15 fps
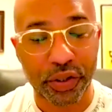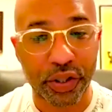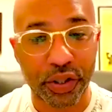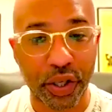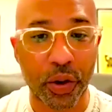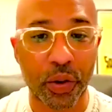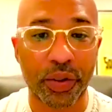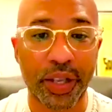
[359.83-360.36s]

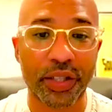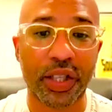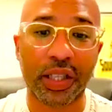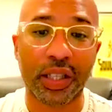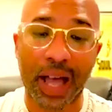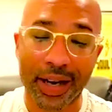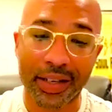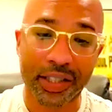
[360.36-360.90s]
So there's a
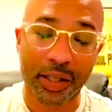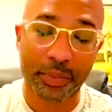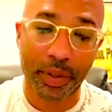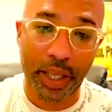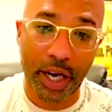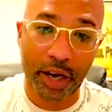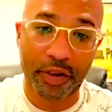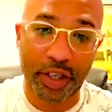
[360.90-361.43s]
lot of
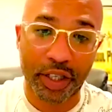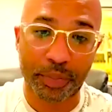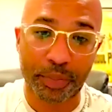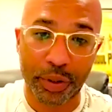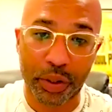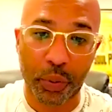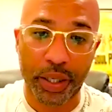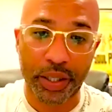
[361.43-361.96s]
similarities
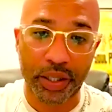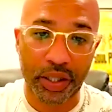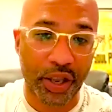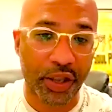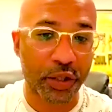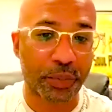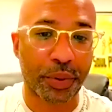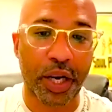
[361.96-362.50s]
between
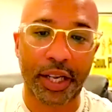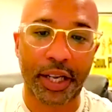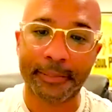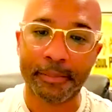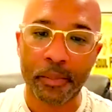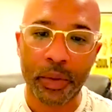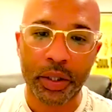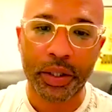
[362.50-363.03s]
things, but